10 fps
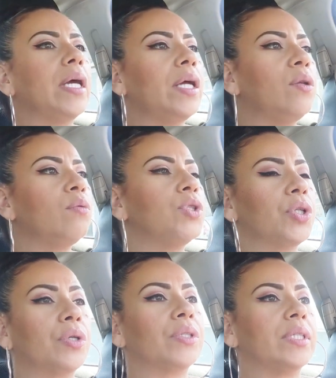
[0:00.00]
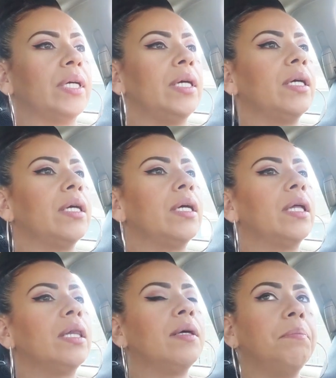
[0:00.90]
in New Jersey,
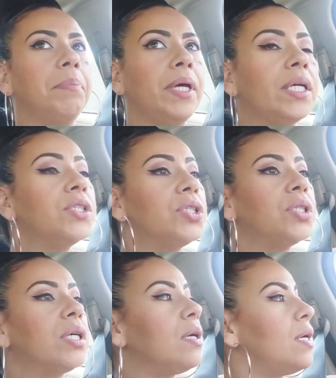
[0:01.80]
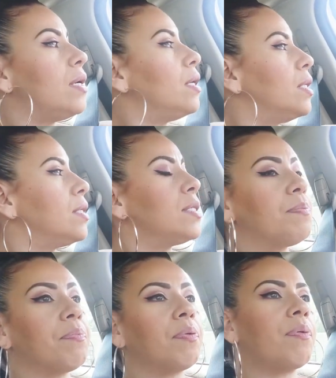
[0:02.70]
the beach is
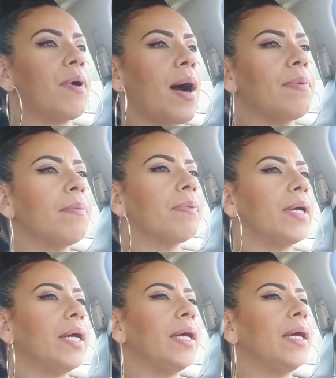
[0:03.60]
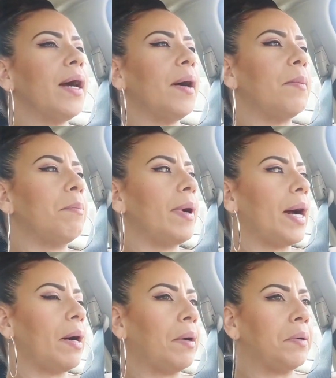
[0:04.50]
probably
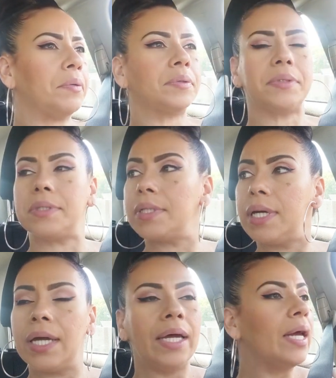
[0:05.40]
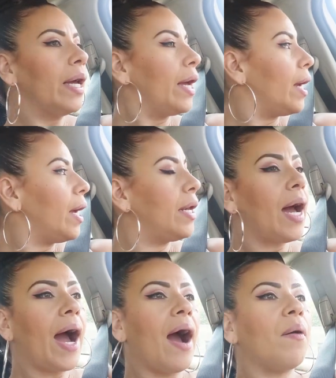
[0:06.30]
about an
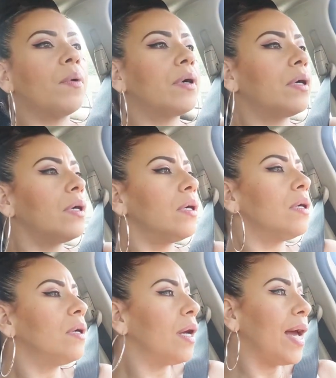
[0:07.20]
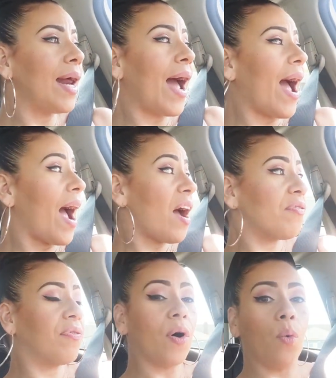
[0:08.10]
hour and a half
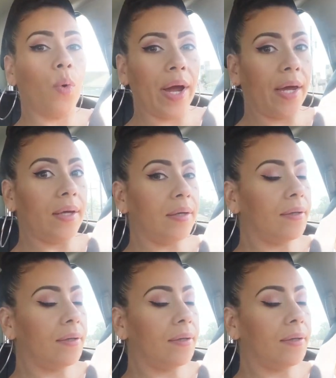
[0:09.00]
away.